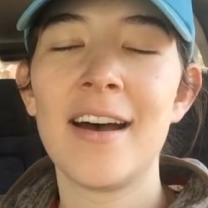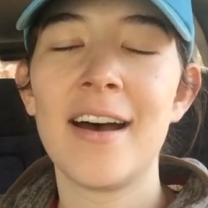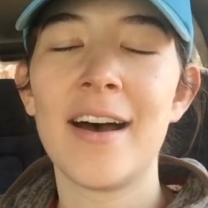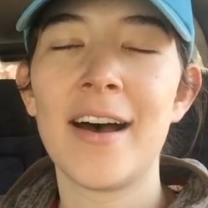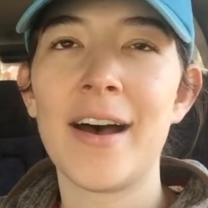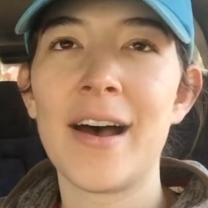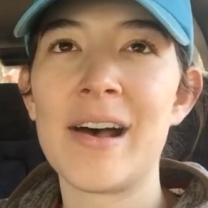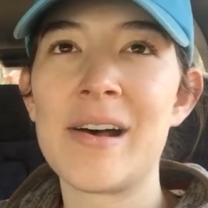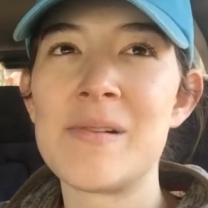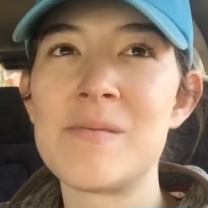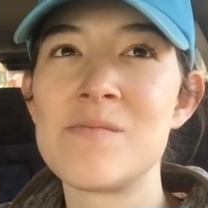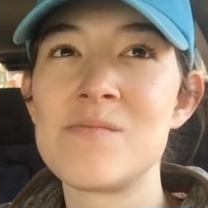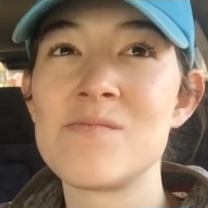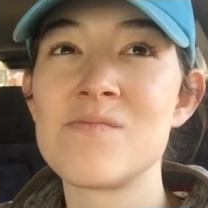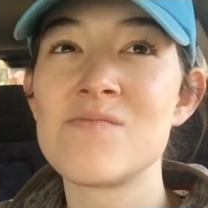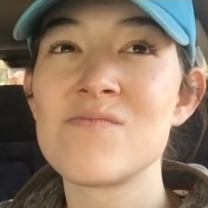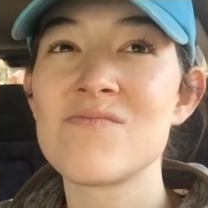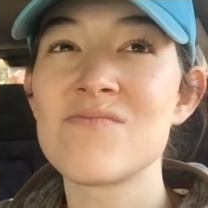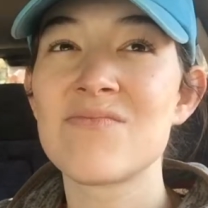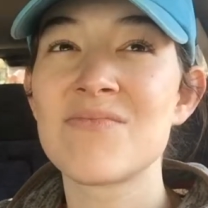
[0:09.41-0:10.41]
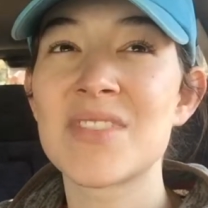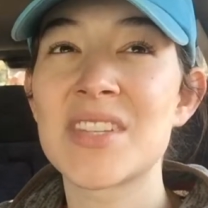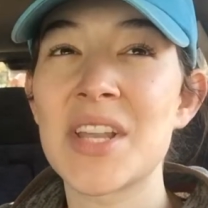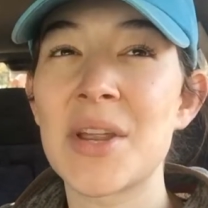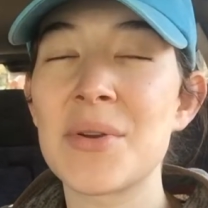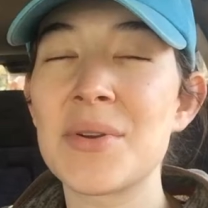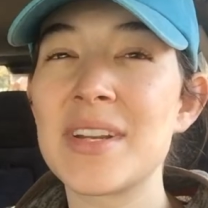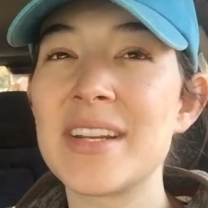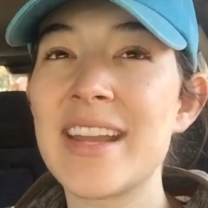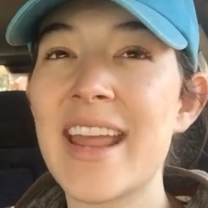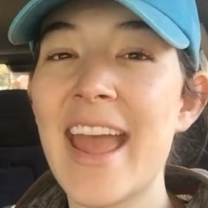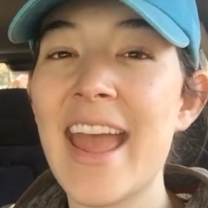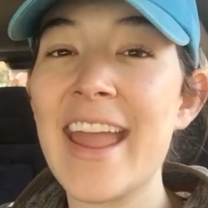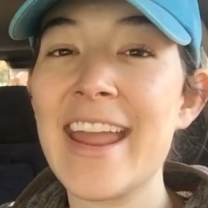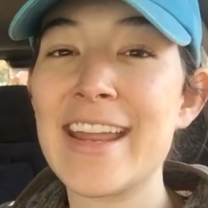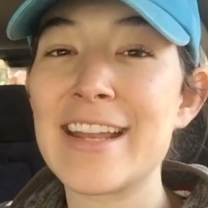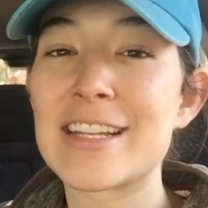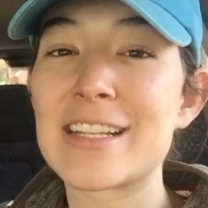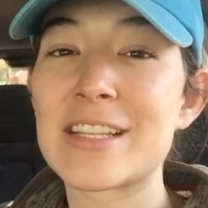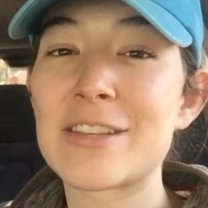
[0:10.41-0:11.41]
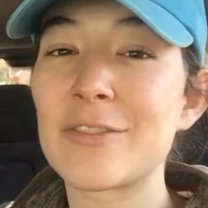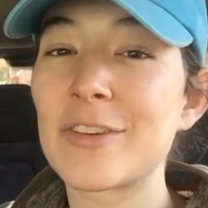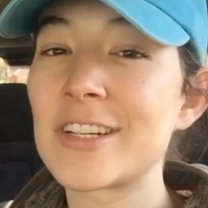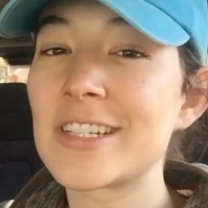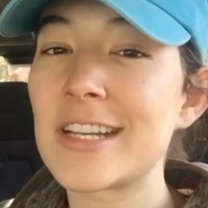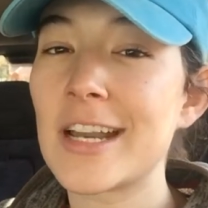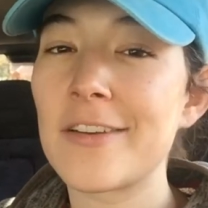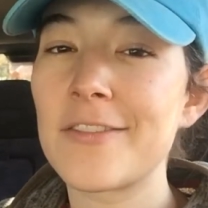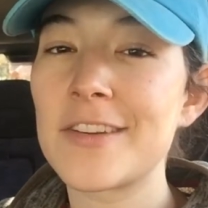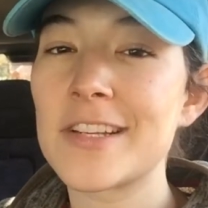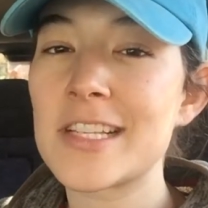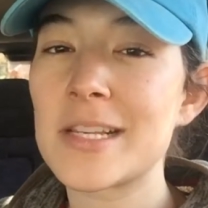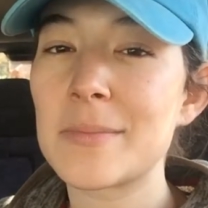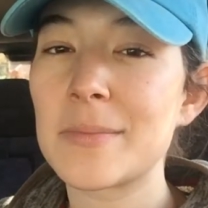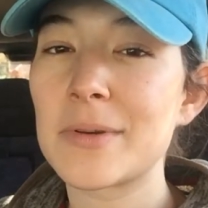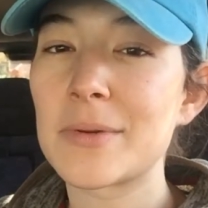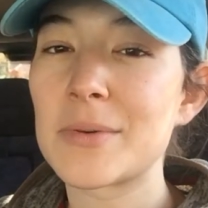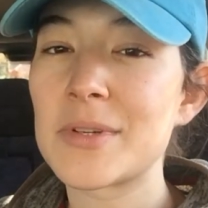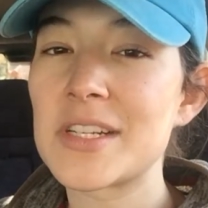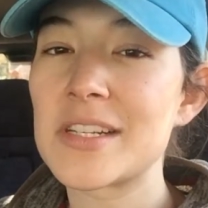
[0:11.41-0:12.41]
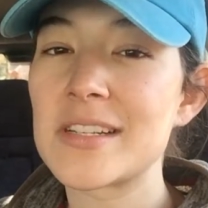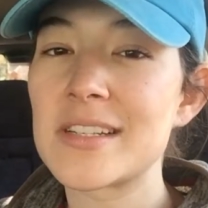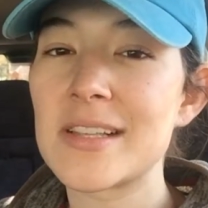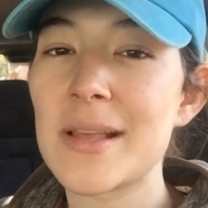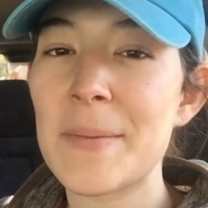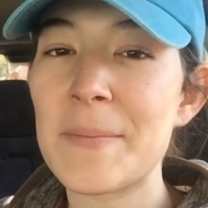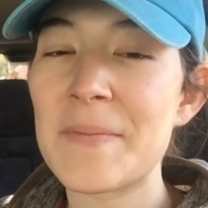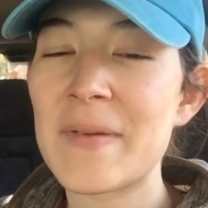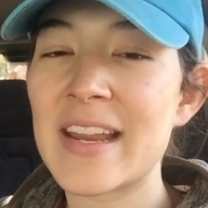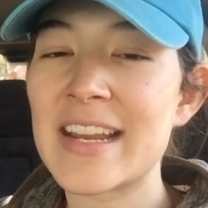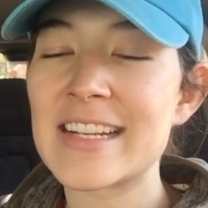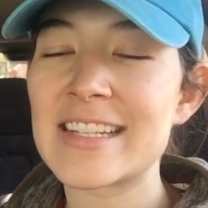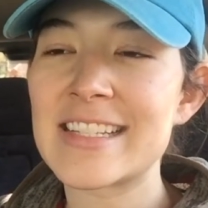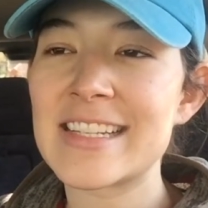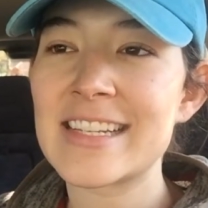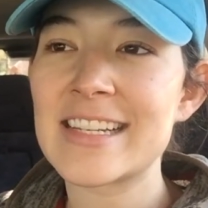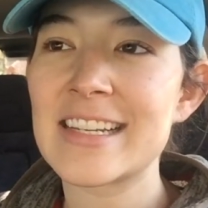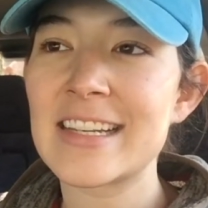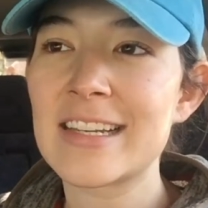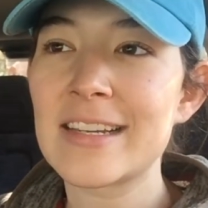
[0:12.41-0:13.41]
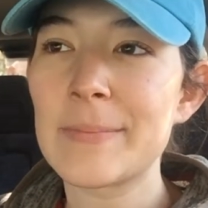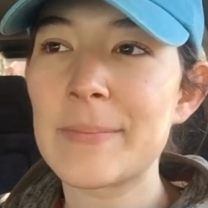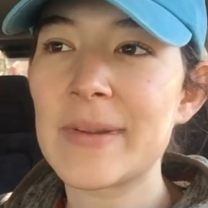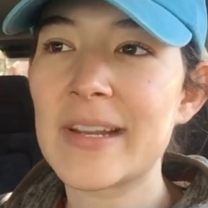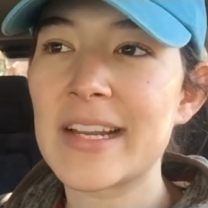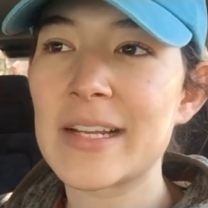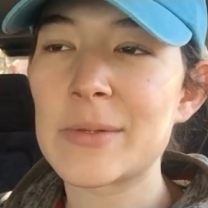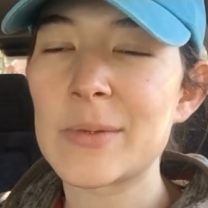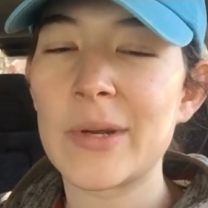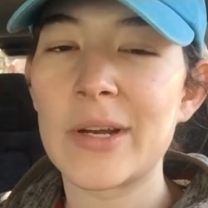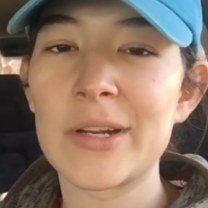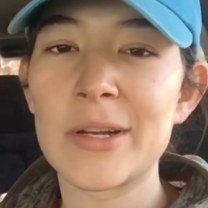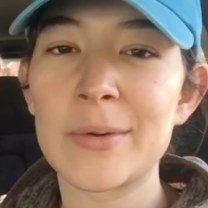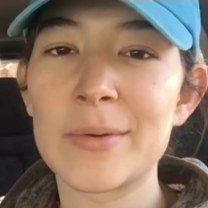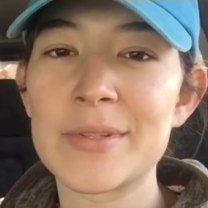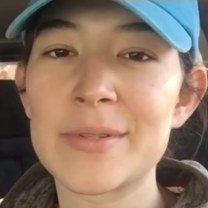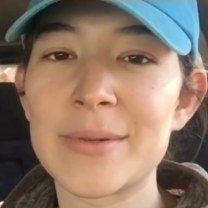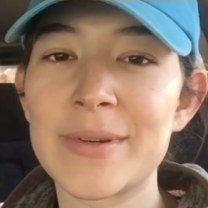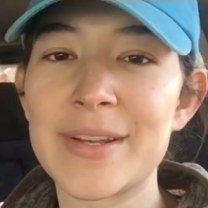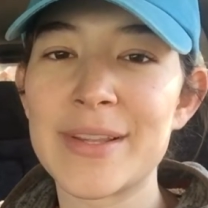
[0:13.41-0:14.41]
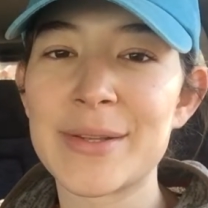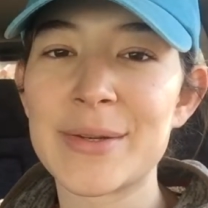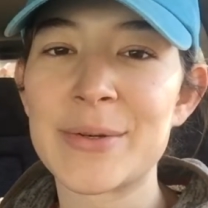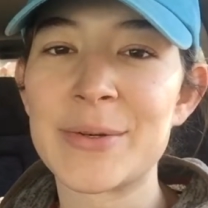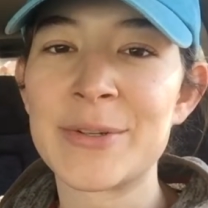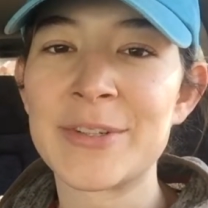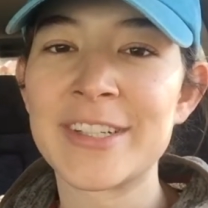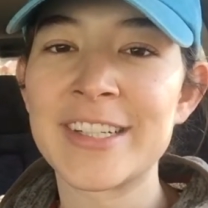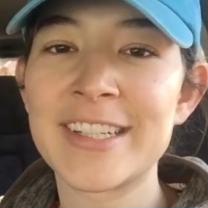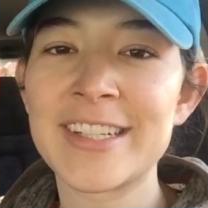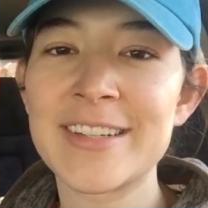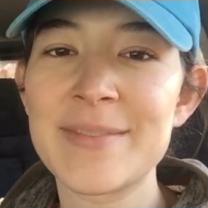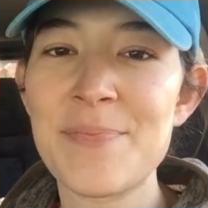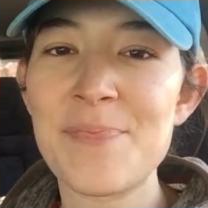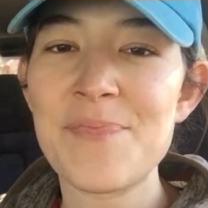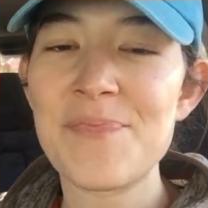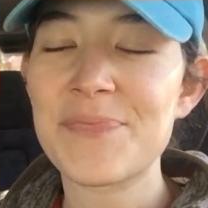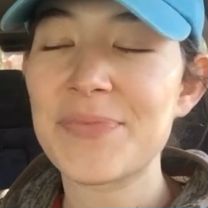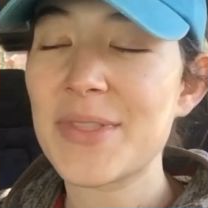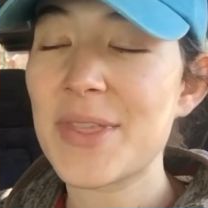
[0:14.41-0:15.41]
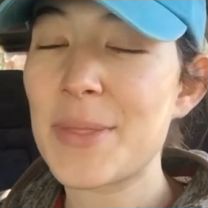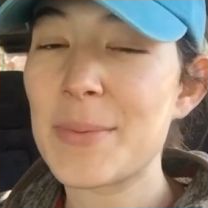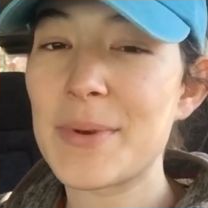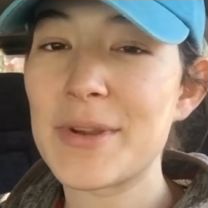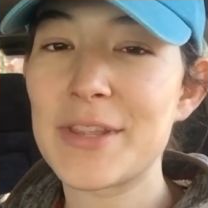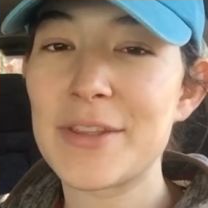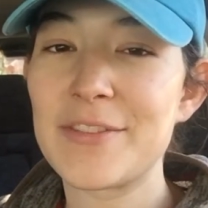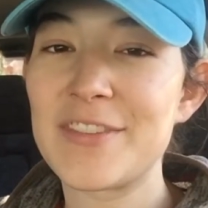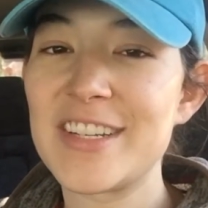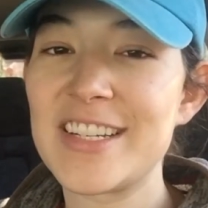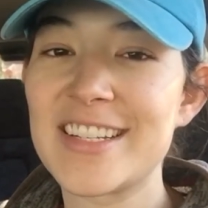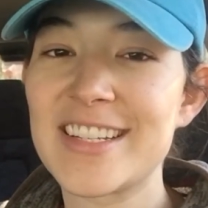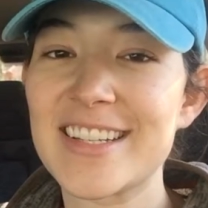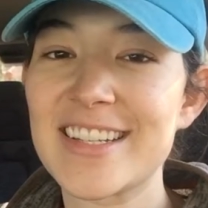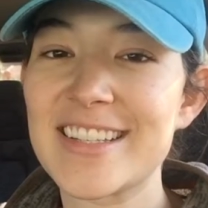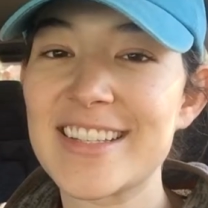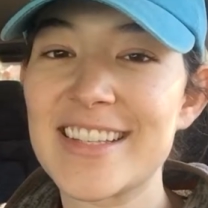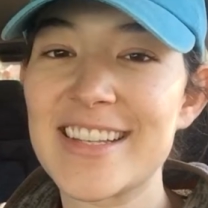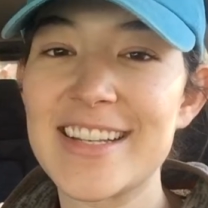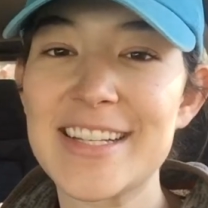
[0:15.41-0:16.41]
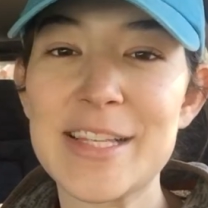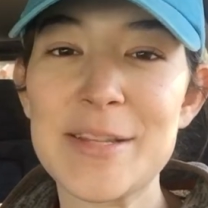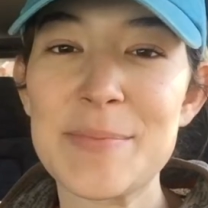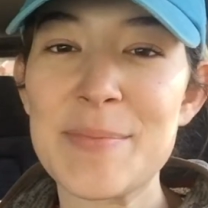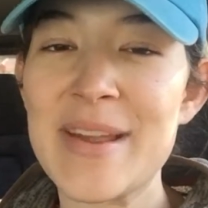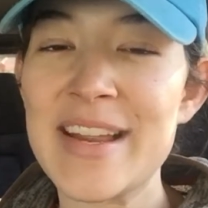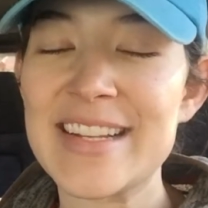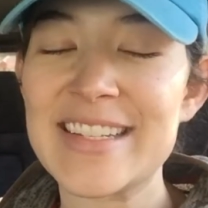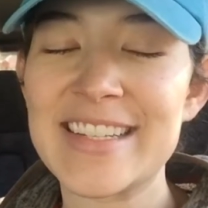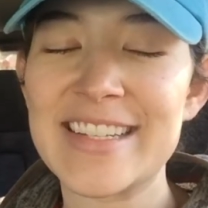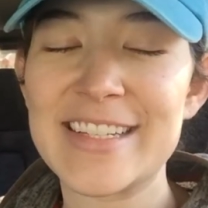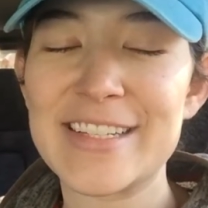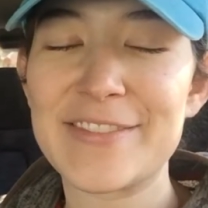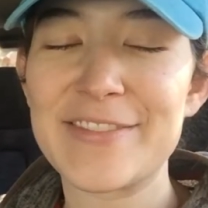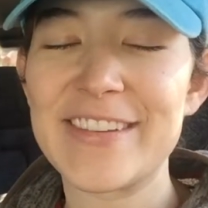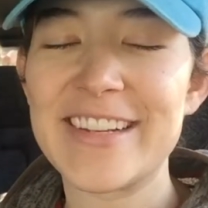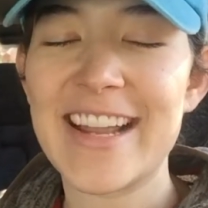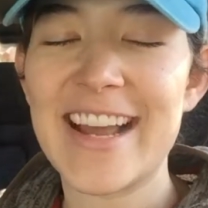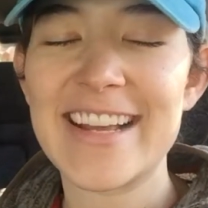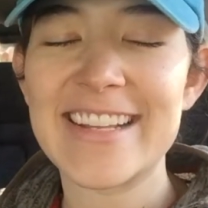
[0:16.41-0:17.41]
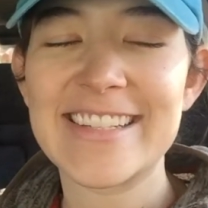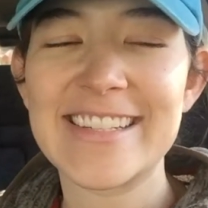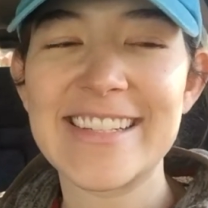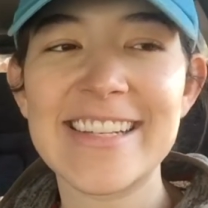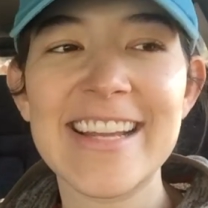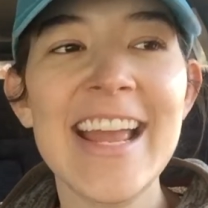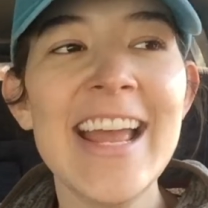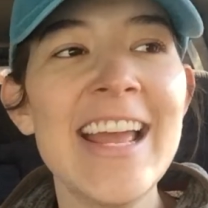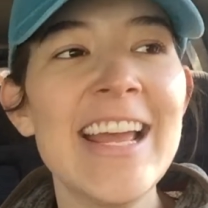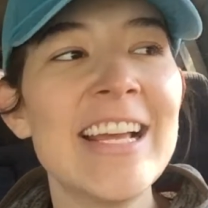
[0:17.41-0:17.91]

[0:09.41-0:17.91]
Um, so today, it's the first day of December, which is amazing, because we all know what's around the corner, the birth of Jesus. It's amazing, it's fantastic.